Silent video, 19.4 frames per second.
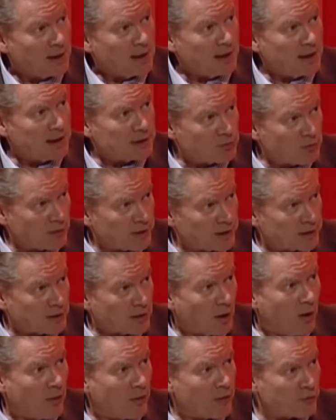He took it
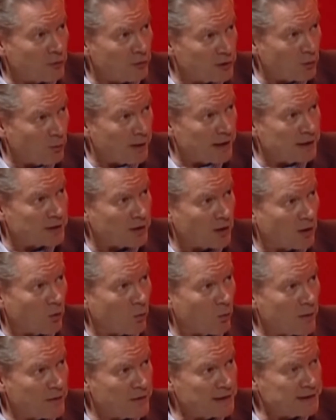mm. through the window
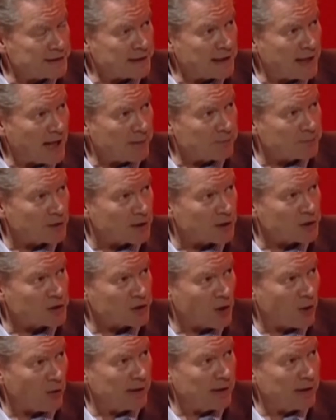with his camera,
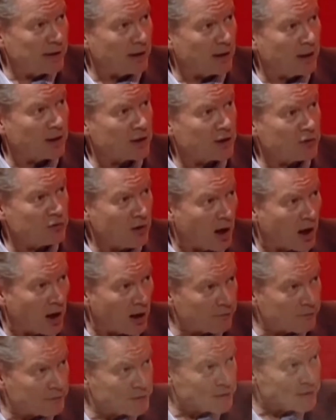showing a
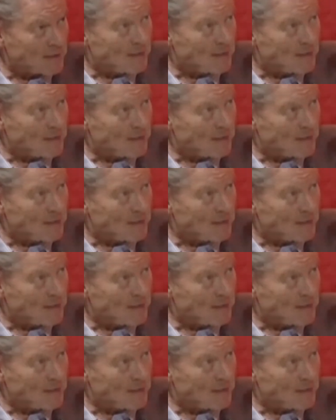craft,